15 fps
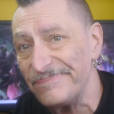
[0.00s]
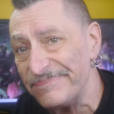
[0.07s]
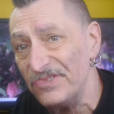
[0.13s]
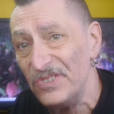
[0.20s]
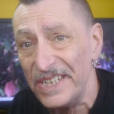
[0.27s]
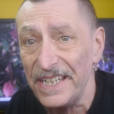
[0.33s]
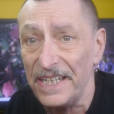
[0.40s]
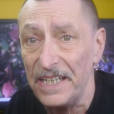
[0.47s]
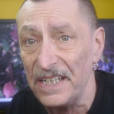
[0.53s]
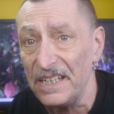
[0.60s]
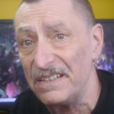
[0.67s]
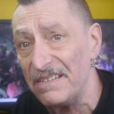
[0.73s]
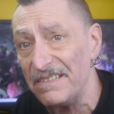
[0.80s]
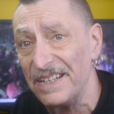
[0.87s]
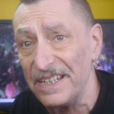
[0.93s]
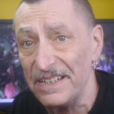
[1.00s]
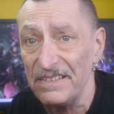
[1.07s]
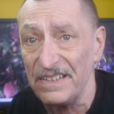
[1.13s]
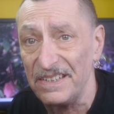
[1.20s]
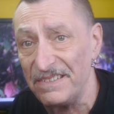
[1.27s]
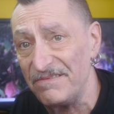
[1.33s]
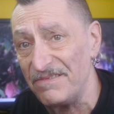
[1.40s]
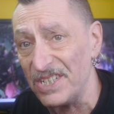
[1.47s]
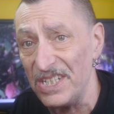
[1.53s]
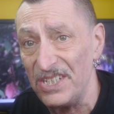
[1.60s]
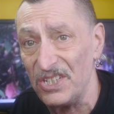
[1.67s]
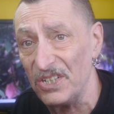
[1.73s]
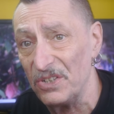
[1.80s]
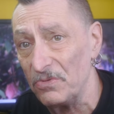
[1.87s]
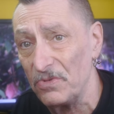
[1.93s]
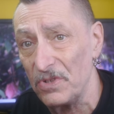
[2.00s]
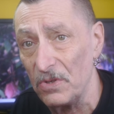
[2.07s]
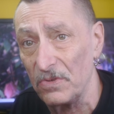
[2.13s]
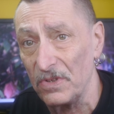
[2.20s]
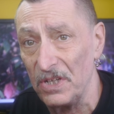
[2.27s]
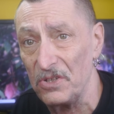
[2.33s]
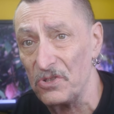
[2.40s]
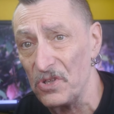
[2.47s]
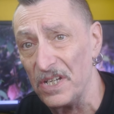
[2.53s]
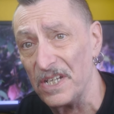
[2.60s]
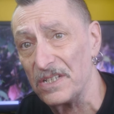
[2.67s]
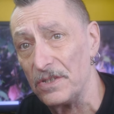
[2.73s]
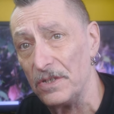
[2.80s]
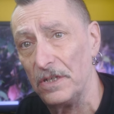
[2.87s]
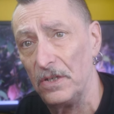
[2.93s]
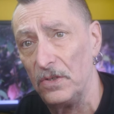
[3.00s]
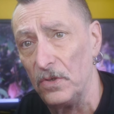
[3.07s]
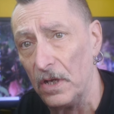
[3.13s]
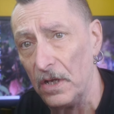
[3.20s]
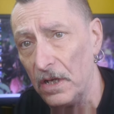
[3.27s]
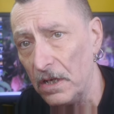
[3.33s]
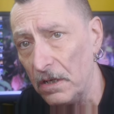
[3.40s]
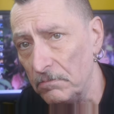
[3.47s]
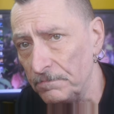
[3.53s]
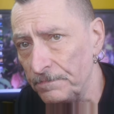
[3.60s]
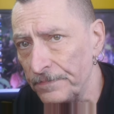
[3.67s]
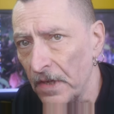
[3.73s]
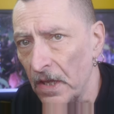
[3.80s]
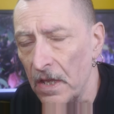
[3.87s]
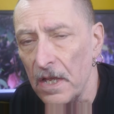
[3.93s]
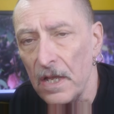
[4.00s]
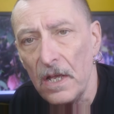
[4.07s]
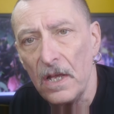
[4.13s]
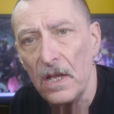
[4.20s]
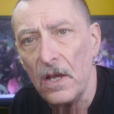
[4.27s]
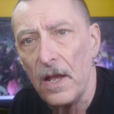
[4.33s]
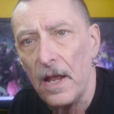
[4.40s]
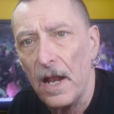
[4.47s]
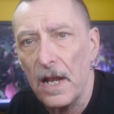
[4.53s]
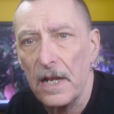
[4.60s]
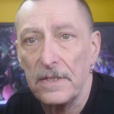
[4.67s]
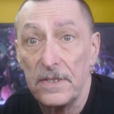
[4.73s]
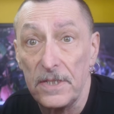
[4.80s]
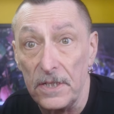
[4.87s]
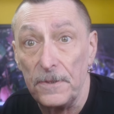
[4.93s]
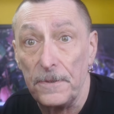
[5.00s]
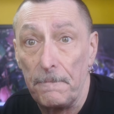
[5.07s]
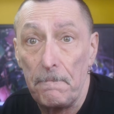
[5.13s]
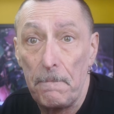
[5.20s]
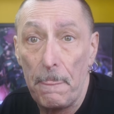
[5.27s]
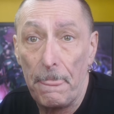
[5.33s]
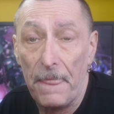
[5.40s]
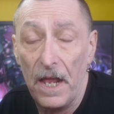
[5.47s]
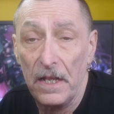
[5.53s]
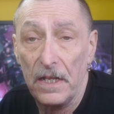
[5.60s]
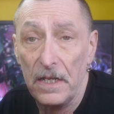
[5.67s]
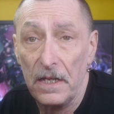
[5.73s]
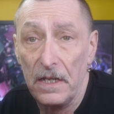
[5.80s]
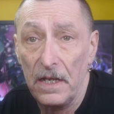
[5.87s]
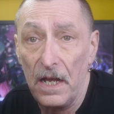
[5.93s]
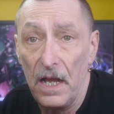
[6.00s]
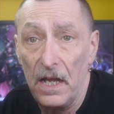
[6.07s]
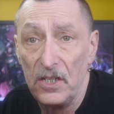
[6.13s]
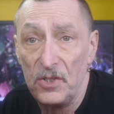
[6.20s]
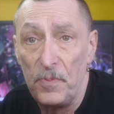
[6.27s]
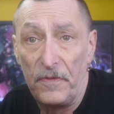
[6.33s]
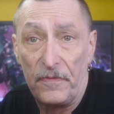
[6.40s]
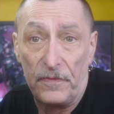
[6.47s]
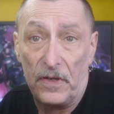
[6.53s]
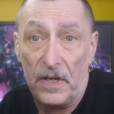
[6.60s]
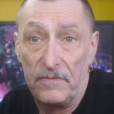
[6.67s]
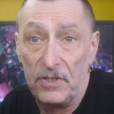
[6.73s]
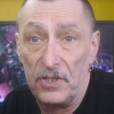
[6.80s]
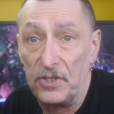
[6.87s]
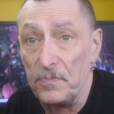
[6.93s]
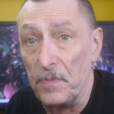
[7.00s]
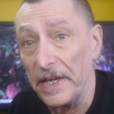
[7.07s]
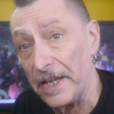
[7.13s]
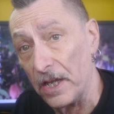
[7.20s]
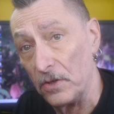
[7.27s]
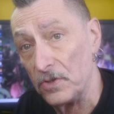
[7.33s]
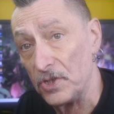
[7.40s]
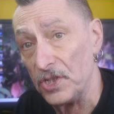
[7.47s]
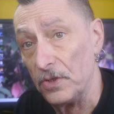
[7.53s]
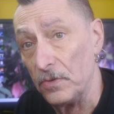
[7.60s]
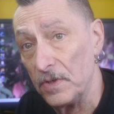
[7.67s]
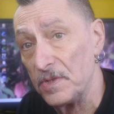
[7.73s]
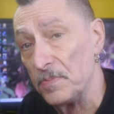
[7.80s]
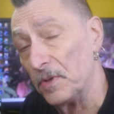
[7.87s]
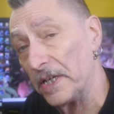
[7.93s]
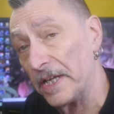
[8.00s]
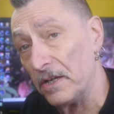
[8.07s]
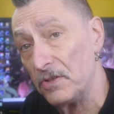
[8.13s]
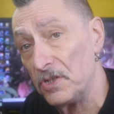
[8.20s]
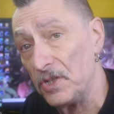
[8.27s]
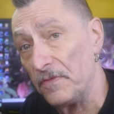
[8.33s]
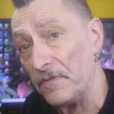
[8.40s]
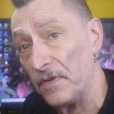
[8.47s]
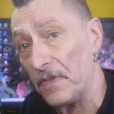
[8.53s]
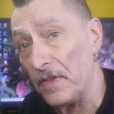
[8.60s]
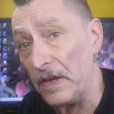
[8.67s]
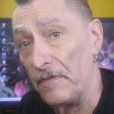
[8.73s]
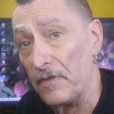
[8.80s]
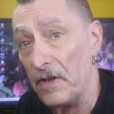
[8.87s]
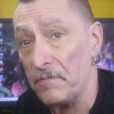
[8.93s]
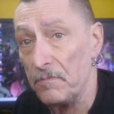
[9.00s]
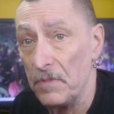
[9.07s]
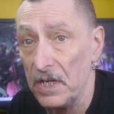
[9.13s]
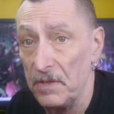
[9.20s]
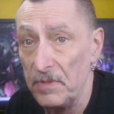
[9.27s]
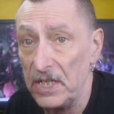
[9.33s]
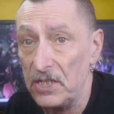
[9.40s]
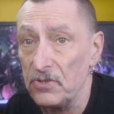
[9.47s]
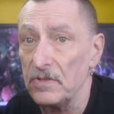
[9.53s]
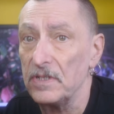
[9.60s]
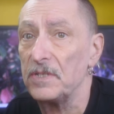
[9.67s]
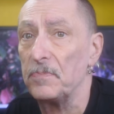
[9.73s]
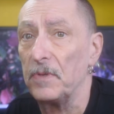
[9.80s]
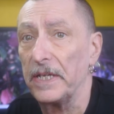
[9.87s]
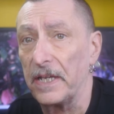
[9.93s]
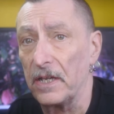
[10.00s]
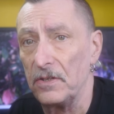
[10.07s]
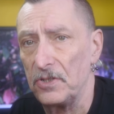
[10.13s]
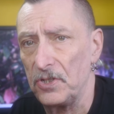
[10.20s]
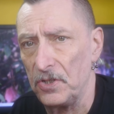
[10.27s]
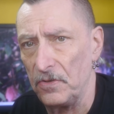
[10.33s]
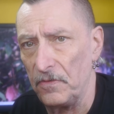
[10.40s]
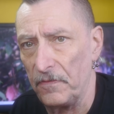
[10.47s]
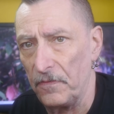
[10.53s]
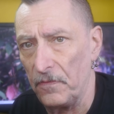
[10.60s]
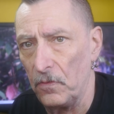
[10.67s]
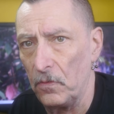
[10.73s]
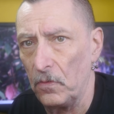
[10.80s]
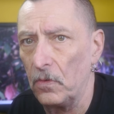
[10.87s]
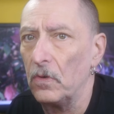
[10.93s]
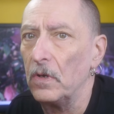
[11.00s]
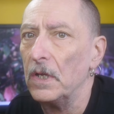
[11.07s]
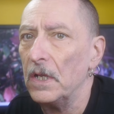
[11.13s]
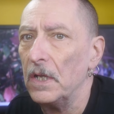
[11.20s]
really, you know, teach an old dog new tricks, you know. So. HP5 is just my go-to. It's my go-to for 35mm, it's my go-to for